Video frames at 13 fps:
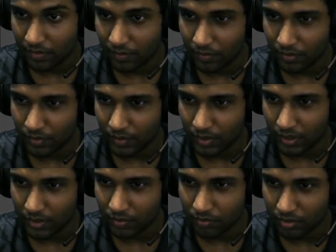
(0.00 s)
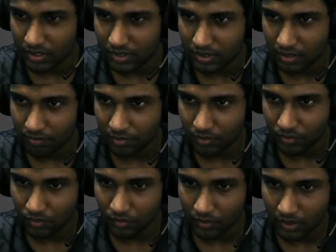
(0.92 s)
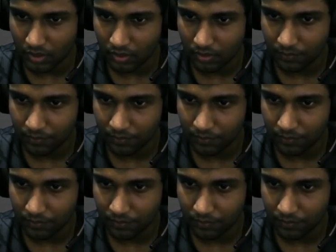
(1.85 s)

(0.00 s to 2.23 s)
going to press the number 2 over here,